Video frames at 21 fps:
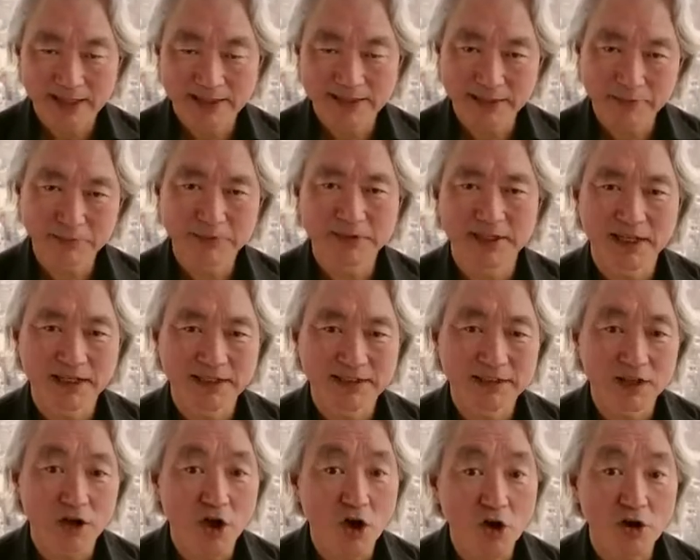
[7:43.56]
In some
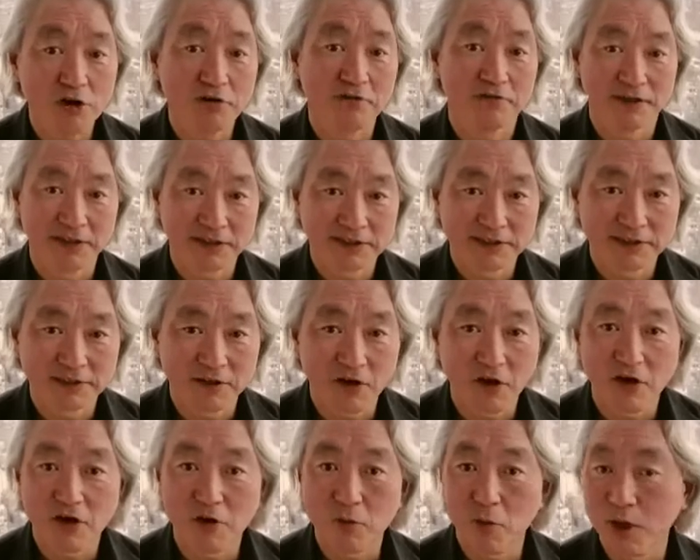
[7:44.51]
sense, all of us
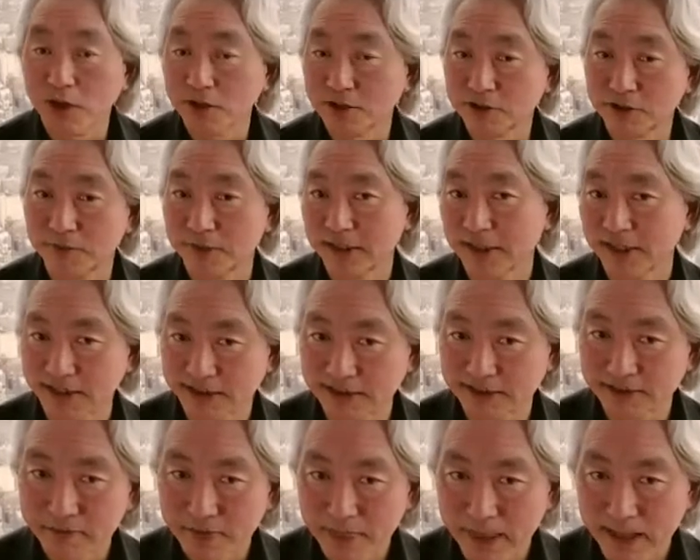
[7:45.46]
are Walter
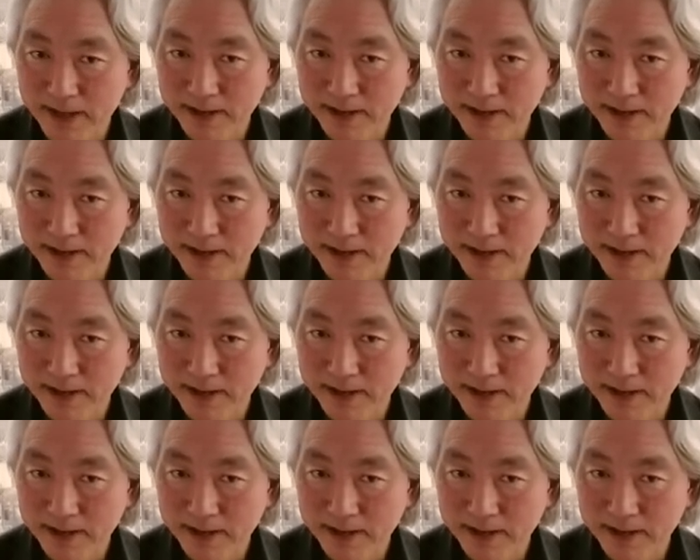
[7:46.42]
Mittys,